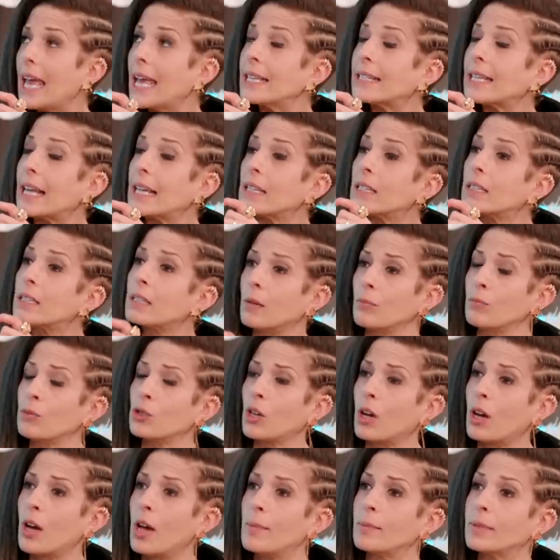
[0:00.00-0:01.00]
is that
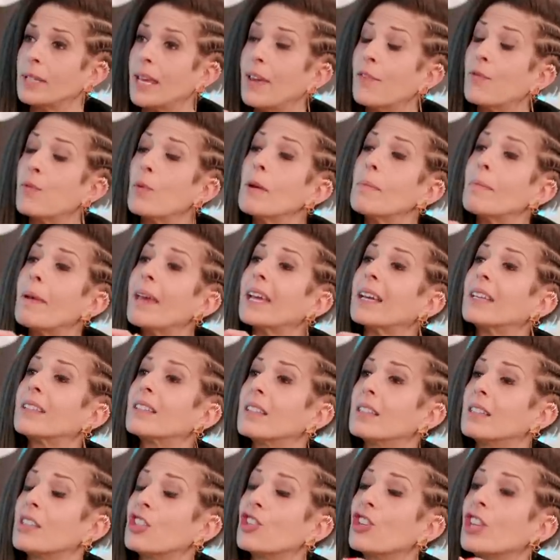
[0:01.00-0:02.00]
sometimes if we make a
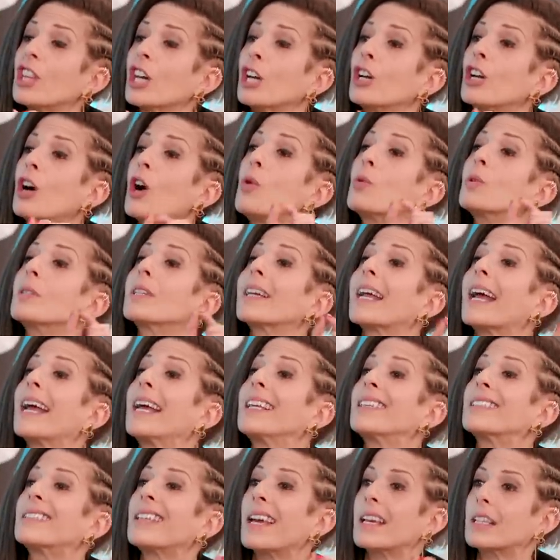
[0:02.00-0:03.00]
decision that goes
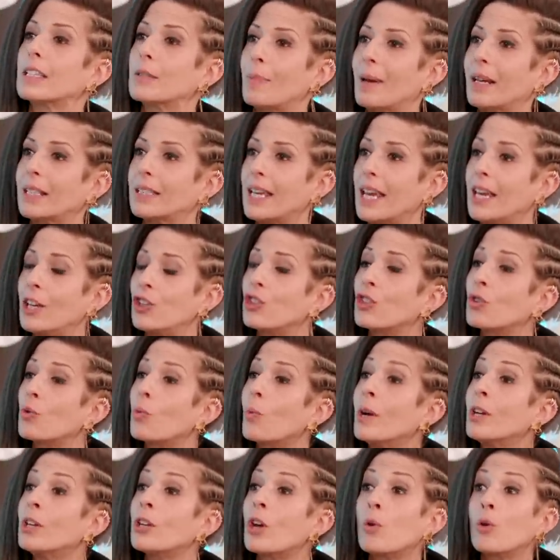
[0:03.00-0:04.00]
against expectation,
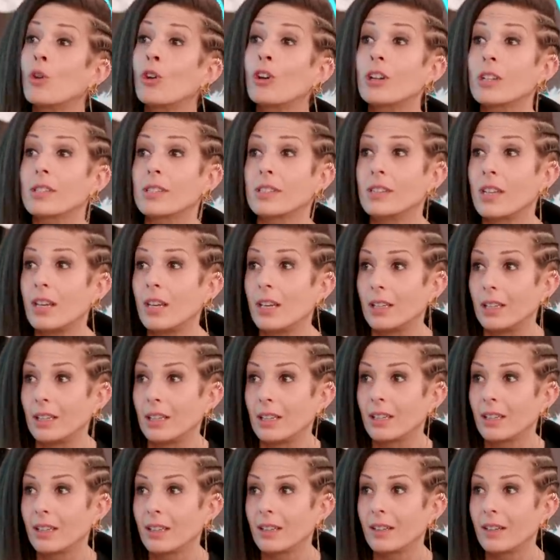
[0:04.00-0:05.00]
we're no longer seen.
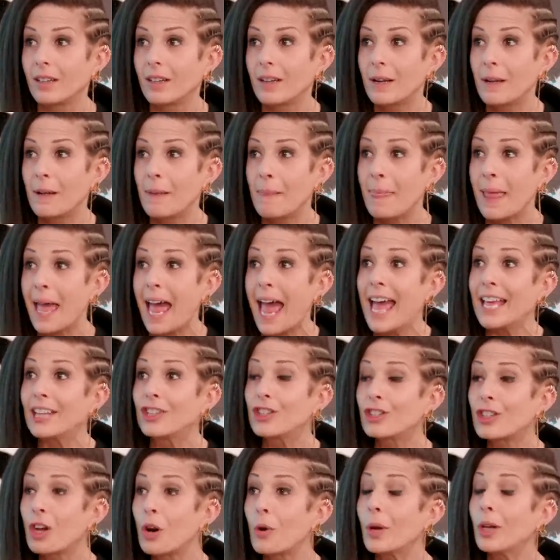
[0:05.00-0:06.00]
Yes. And
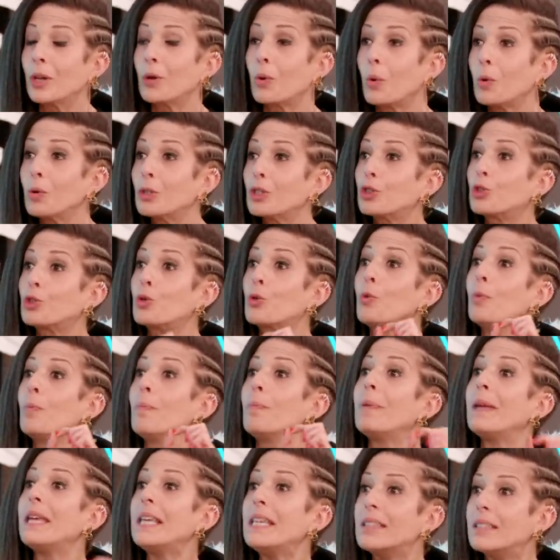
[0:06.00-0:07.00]
yes. so, in order to
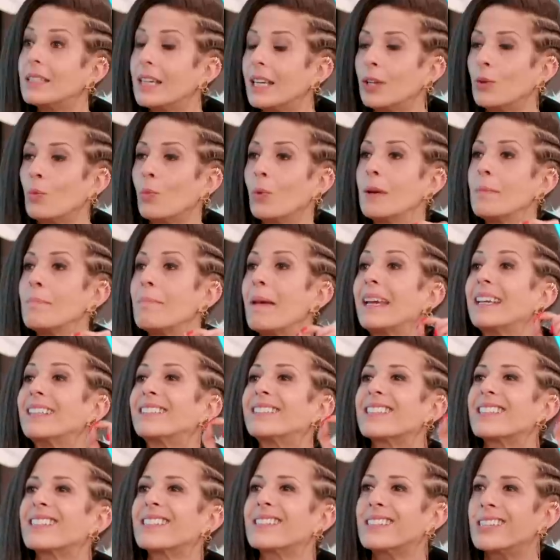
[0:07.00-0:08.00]
be seen, we make
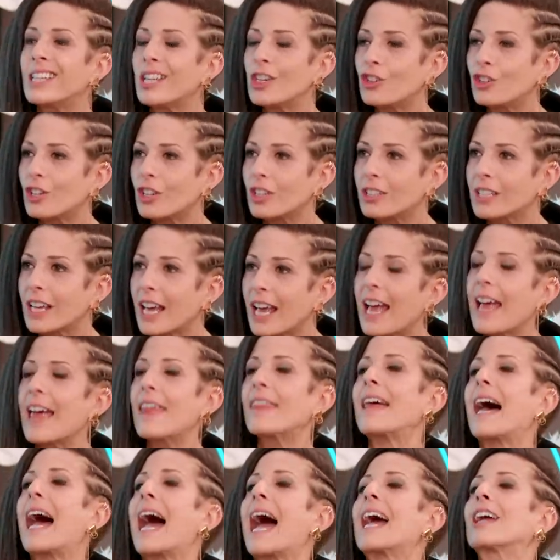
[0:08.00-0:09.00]
decisions
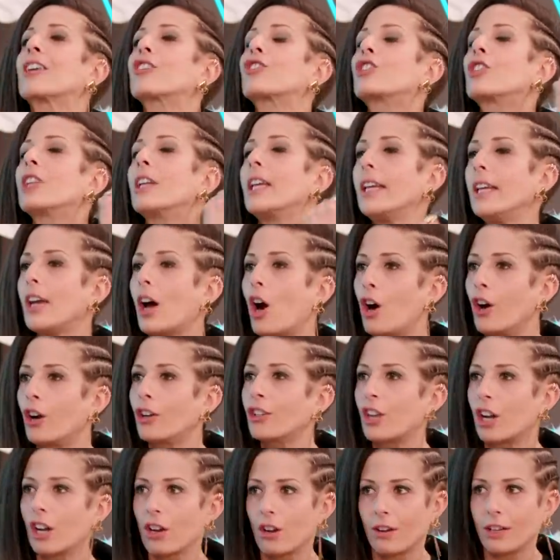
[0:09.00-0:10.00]
that actually aren't
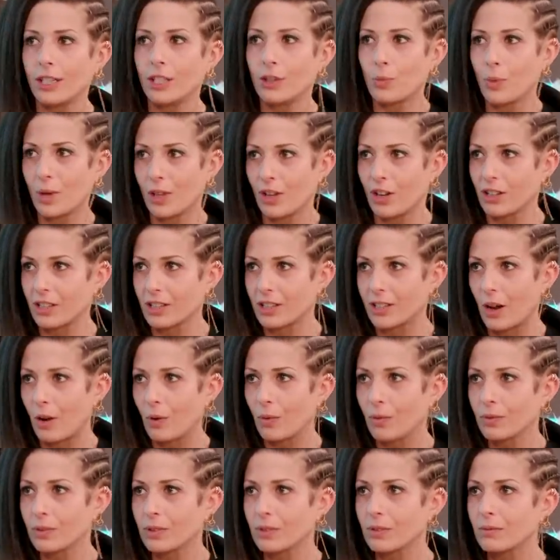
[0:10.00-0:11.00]
aligned with
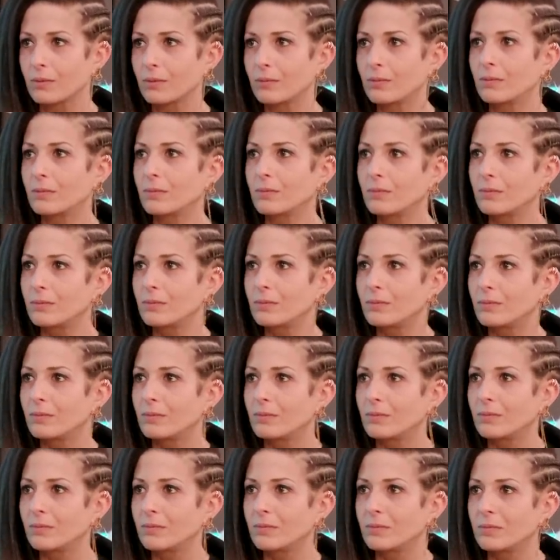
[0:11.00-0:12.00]
ourselves. Yes,
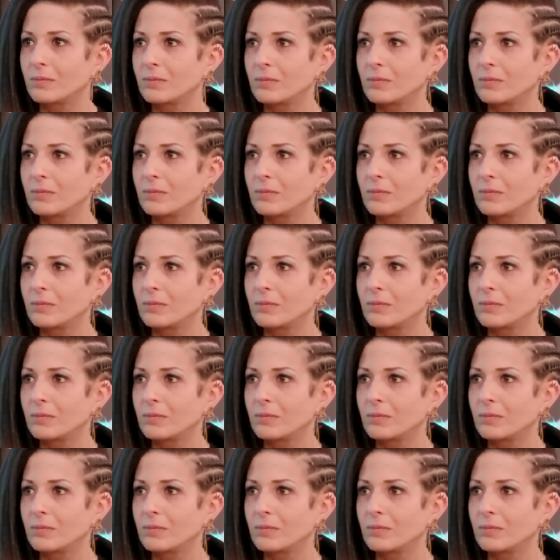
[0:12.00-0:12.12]
yes. So,